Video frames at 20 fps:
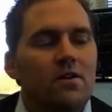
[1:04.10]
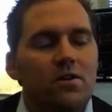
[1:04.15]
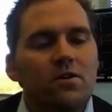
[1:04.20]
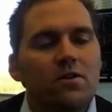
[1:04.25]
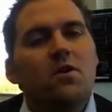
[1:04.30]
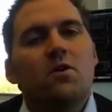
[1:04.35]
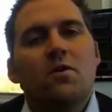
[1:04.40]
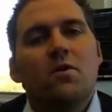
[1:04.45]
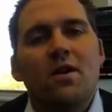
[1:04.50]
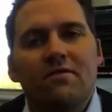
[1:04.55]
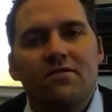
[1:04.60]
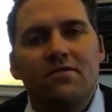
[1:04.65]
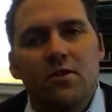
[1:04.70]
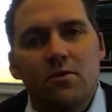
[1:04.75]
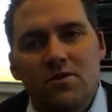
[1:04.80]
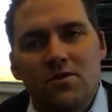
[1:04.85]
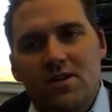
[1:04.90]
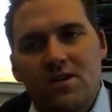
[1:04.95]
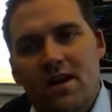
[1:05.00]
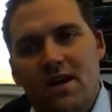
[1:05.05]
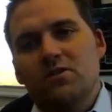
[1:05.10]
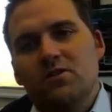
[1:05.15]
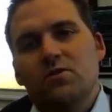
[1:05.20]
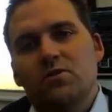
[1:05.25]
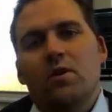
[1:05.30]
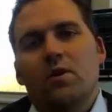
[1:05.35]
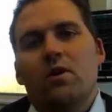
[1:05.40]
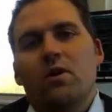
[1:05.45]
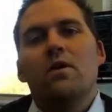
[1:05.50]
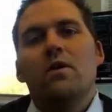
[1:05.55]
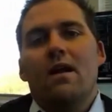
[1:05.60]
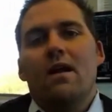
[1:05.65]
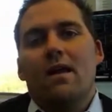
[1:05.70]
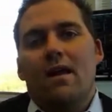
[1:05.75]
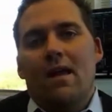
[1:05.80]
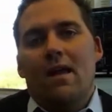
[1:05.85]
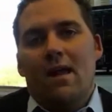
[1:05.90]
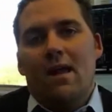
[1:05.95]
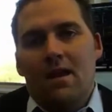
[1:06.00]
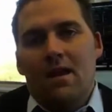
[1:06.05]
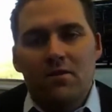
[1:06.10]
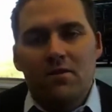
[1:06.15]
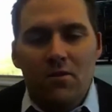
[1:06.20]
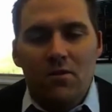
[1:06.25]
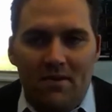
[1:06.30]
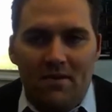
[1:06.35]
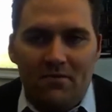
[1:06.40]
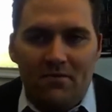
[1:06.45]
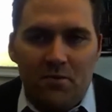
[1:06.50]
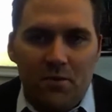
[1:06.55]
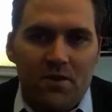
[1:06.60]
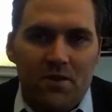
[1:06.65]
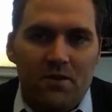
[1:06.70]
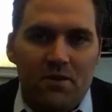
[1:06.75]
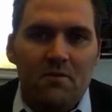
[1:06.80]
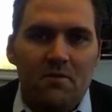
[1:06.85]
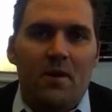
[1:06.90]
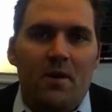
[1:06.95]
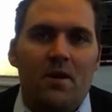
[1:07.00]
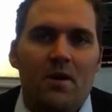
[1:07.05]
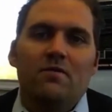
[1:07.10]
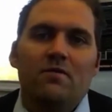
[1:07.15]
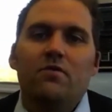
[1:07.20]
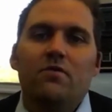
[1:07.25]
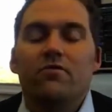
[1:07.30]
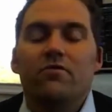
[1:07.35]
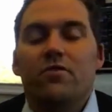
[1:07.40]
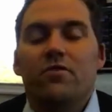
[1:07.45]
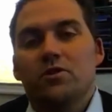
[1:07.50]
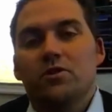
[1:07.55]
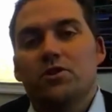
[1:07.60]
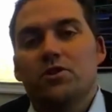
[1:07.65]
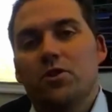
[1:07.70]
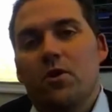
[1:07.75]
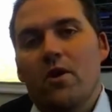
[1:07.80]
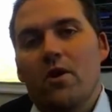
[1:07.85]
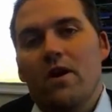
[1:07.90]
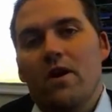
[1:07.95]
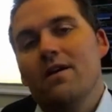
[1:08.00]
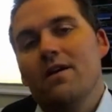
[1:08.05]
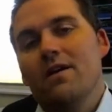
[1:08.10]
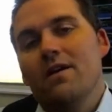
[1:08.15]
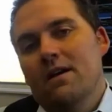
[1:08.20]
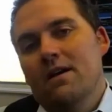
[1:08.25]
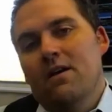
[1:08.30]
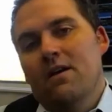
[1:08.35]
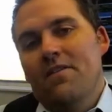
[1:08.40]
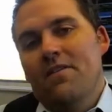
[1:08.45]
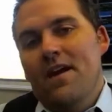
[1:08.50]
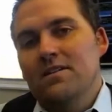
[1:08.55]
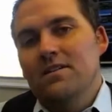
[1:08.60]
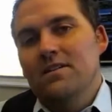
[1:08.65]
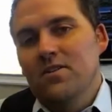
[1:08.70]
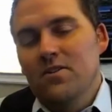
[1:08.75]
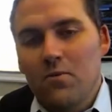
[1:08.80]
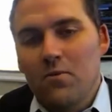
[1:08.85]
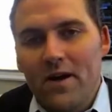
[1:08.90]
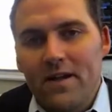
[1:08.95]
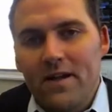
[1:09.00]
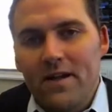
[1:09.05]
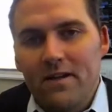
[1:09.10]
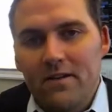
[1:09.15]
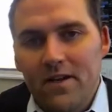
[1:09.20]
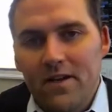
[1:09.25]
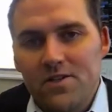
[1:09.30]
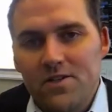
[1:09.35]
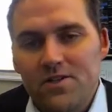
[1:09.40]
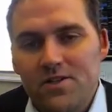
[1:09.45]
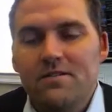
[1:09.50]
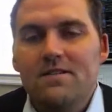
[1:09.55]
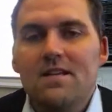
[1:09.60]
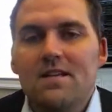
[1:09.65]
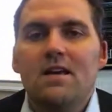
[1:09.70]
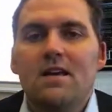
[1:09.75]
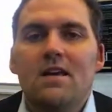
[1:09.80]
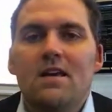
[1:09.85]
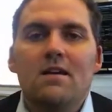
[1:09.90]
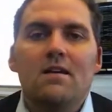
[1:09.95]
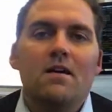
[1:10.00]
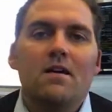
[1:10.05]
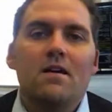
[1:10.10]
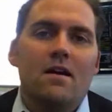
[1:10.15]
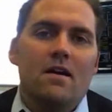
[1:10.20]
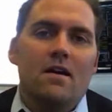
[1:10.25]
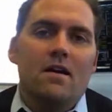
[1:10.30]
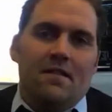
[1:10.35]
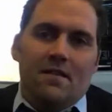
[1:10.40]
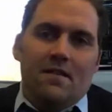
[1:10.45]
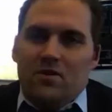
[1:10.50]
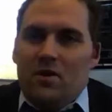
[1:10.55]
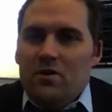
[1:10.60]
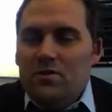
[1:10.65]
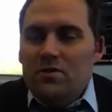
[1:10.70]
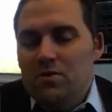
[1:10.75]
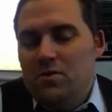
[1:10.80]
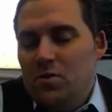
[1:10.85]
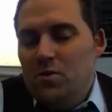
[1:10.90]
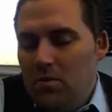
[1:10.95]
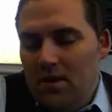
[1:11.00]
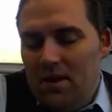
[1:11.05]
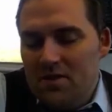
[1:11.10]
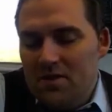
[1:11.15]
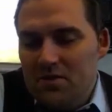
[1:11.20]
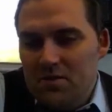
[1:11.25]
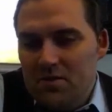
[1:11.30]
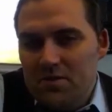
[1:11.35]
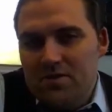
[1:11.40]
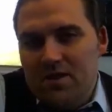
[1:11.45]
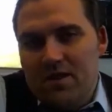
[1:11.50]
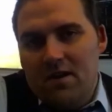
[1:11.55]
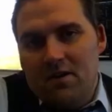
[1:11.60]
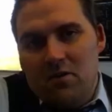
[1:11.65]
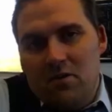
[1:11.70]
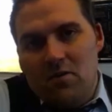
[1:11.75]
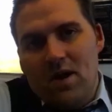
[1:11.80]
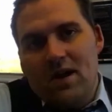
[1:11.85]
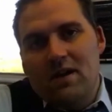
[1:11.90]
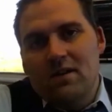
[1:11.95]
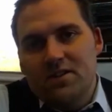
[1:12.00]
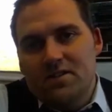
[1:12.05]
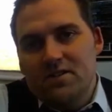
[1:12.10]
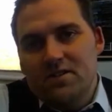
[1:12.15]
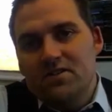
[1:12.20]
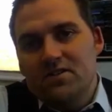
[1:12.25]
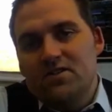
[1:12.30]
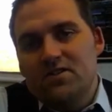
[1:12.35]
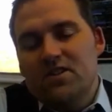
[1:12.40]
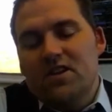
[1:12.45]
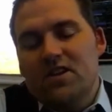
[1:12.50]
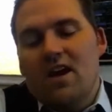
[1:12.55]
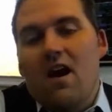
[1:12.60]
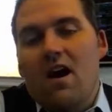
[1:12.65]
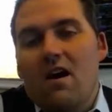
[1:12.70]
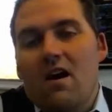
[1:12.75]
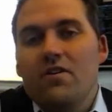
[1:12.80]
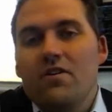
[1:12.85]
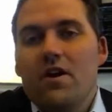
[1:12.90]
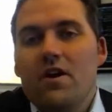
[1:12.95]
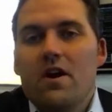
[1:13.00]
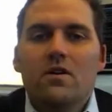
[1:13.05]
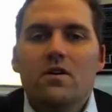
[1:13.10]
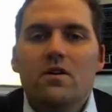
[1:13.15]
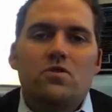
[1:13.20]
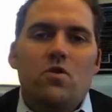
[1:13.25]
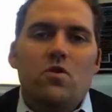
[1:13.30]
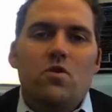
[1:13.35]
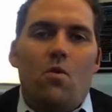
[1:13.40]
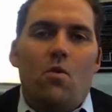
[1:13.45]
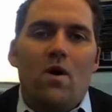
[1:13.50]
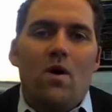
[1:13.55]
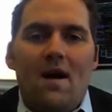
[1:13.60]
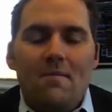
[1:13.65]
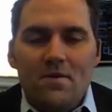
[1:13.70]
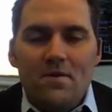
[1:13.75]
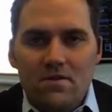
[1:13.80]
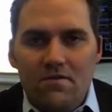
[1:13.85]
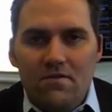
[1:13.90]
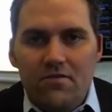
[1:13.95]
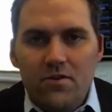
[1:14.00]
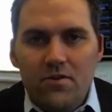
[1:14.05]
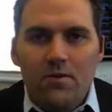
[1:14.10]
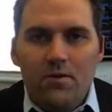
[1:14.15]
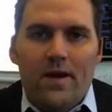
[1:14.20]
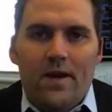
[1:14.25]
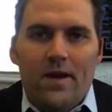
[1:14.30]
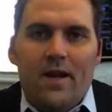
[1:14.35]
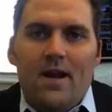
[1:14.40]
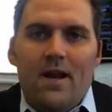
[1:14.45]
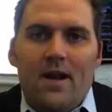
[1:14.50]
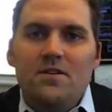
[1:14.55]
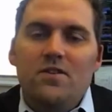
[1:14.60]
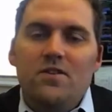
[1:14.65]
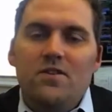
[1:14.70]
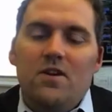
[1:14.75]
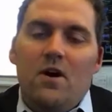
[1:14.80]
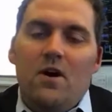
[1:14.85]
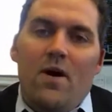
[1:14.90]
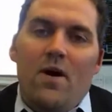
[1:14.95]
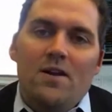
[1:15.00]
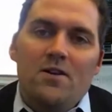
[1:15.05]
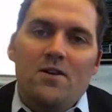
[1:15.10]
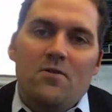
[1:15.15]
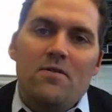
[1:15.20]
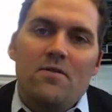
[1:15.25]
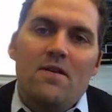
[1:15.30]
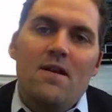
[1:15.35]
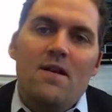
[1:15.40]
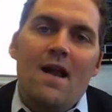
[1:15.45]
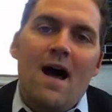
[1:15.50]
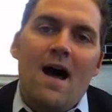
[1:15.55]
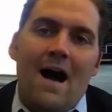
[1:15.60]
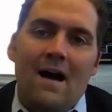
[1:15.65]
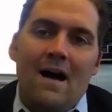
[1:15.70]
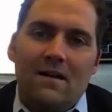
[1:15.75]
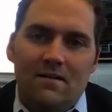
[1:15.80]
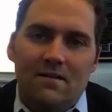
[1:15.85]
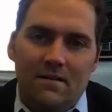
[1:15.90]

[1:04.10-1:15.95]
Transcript: don't have to use an escrow, and you don't have to return the money if you fall short. Now that's under Regulation D, and that's also to a lesser extent under Regulation CF. So what happens if you're doing an ICO and you're not